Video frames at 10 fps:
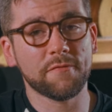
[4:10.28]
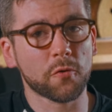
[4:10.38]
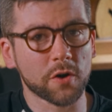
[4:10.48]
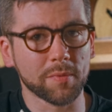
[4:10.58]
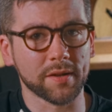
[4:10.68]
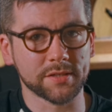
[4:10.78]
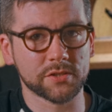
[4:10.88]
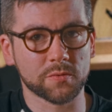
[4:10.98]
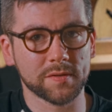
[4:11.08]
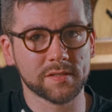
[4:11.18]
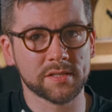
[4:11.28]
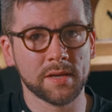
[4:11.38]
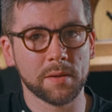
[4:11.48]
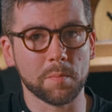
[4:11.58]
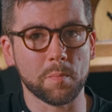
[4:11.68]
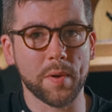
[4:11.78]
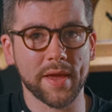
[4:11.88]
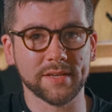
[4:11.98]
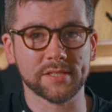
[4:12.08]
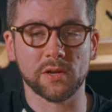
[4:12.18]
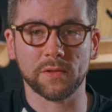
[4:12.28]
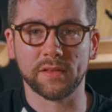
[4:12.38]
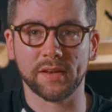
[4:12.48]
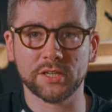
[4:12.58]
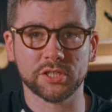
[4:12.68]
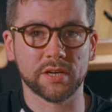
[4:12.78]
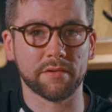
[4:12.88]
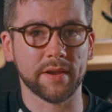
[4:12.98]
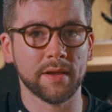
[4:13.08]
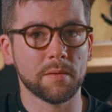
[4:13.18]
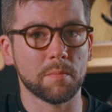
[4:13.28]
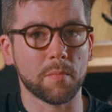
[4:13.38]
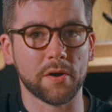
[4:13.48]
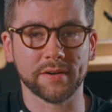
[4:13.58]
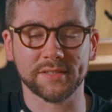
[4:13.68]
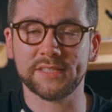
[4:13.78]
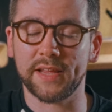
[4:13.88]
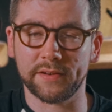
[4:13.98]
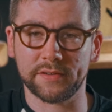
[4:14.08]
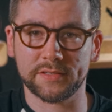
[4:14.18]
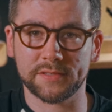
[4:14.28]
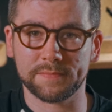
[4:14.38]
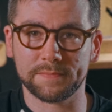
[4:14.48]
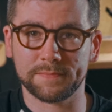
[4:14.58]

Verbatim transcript: affordable instruments based on the legendary Martin standards.